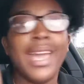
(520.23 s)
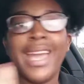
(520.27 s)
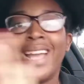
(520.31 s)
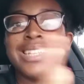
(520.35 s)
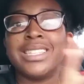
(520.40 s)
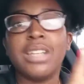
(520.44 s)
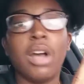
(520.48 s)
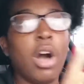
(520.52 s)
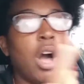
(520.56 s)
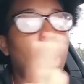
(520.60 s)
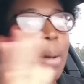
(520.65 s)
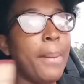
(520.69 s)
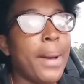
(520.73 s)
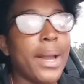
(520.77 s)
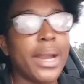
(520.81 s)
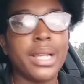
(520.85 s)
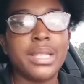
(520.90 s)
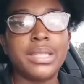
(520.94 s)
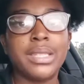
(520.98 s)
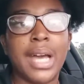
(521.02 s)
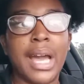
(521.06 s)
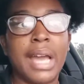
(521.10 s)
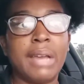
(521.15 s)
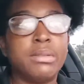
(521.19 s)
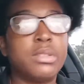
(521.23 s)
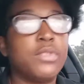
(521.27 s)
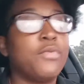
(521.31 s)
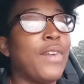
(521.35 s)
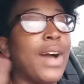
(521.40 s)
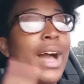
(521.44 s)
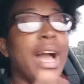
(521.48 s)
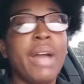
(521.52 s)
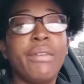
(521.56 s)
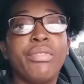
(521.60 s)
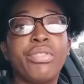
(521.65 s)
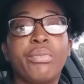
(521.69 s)
It's all body types.
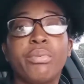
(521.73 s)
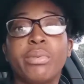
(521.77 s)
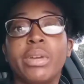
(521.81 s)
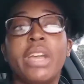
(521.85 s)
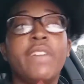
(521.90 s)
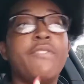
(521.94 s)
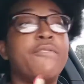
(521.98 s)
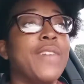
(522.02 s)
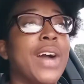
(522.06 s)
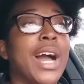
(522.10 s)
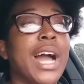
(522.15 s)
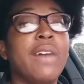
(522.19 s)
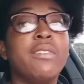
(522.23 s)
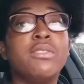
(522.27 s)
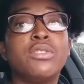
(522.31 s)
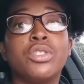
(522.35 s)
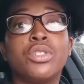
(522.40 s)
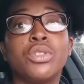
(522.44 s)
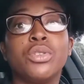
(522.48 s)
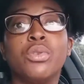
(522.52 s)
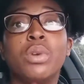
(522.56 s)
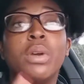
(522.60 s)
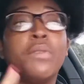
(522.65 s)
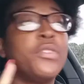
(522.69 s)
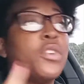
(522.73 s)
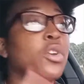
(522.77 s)
5'3, 5'2.